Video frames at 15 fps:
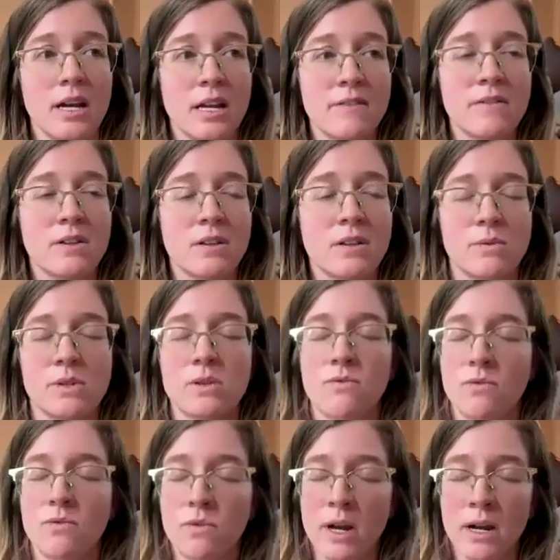even though it was
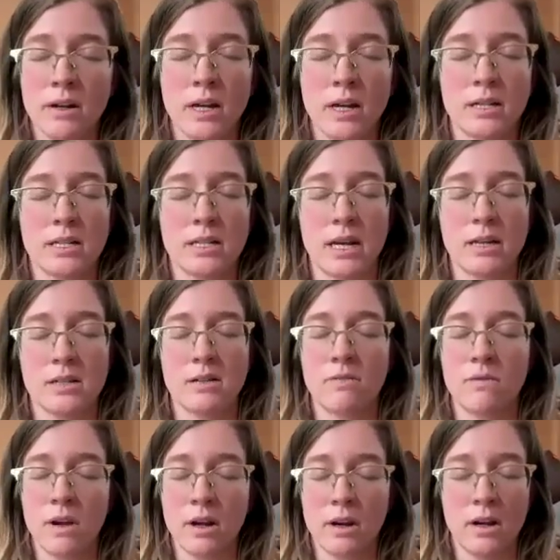very intense
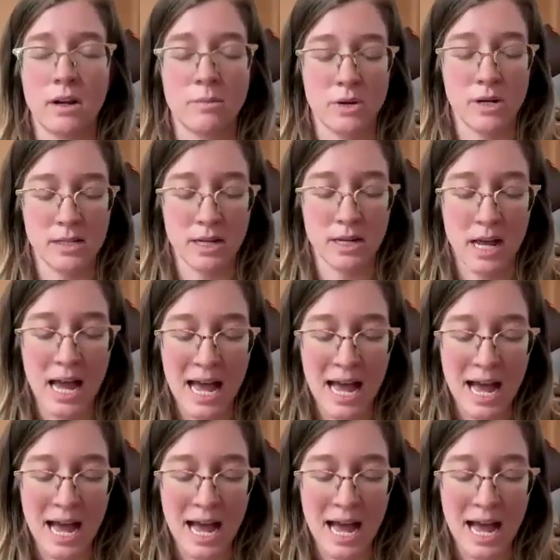and very unpleasant,